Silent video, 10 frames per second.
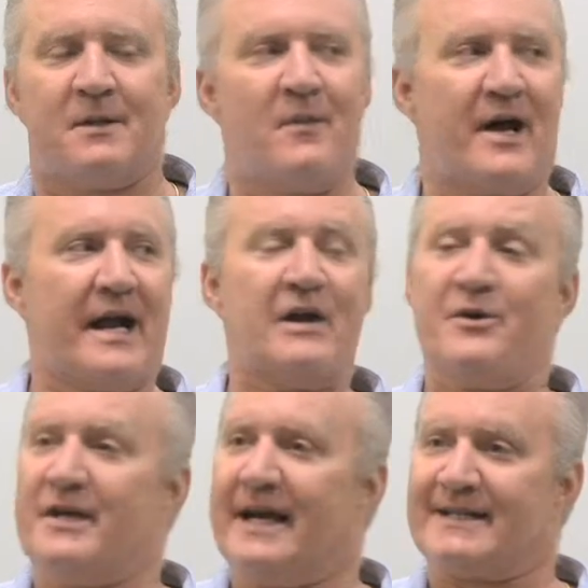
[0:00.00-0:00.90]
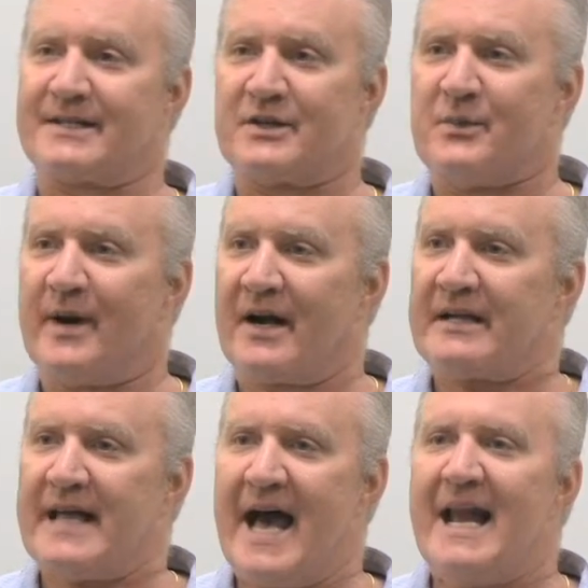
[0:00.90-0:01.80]
Come on, I know you guys can do better
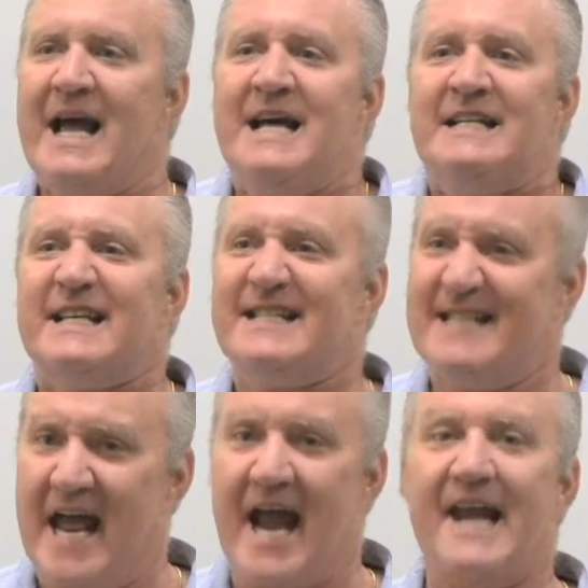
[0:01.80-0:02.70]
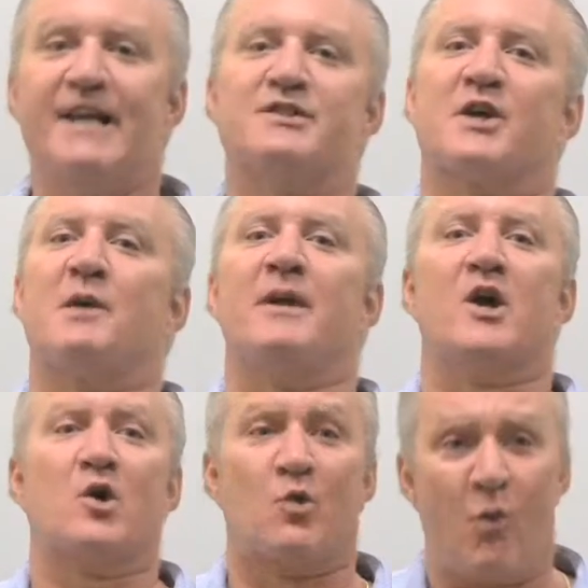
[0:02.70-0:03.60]
than that. Today is going to be
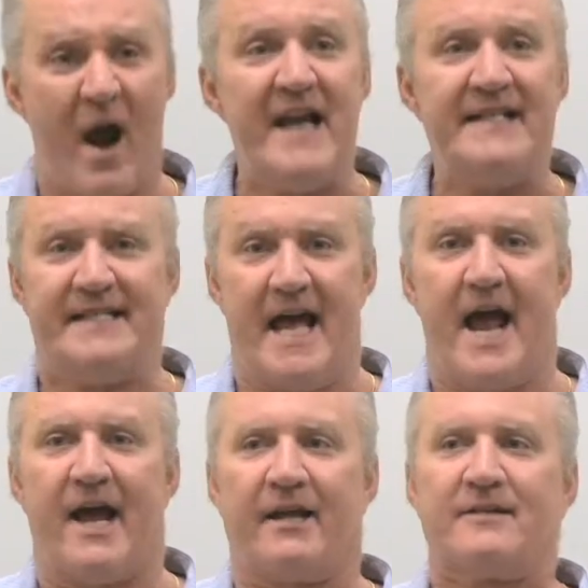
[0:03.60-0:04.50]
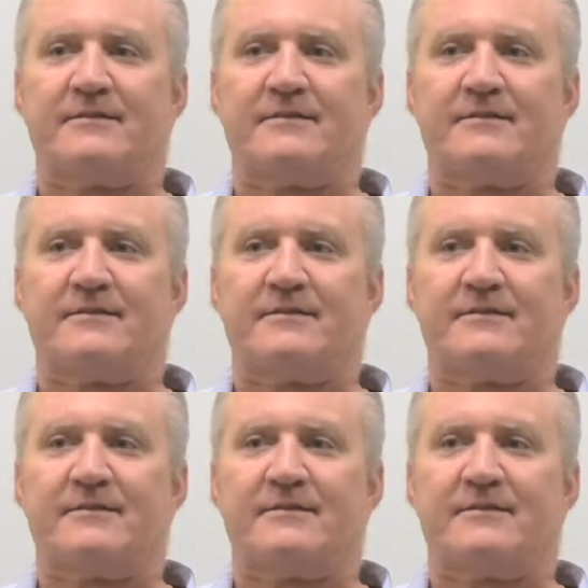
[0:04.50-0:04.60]
a great day.